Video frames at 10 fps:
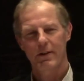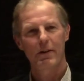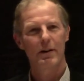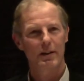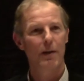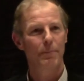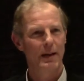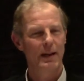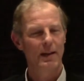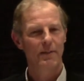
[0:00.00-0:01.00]
courier
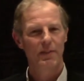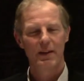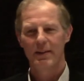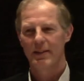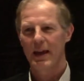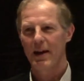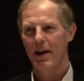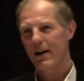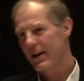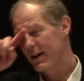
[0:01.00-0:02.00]
company, they
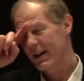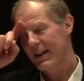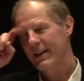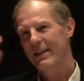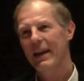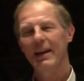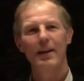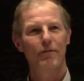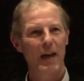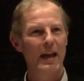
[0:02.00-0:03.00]
are
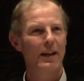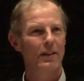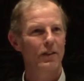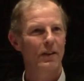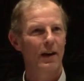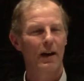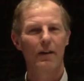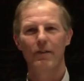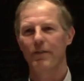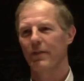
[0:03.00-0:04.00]
taking advantage
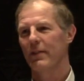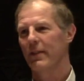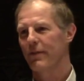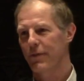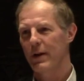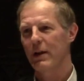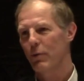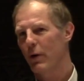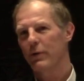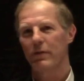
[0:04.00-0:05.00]
of the free
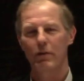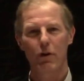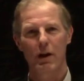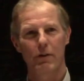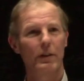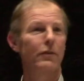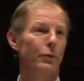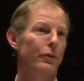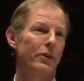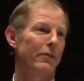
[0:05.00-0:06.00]
roads in Toronto. And these
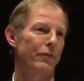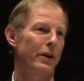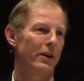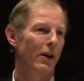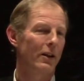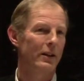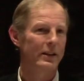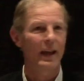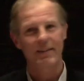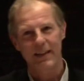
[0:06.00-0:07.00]
roads aren't free at all.
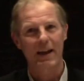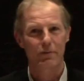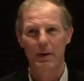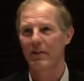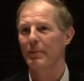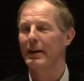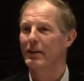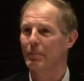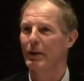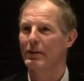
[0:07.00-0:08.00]
It takes taxpayers' money
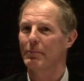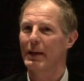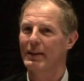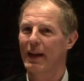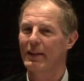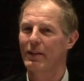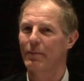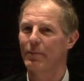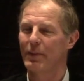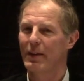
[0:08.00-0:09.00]
to build and maintain
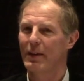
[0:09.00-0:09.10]
them.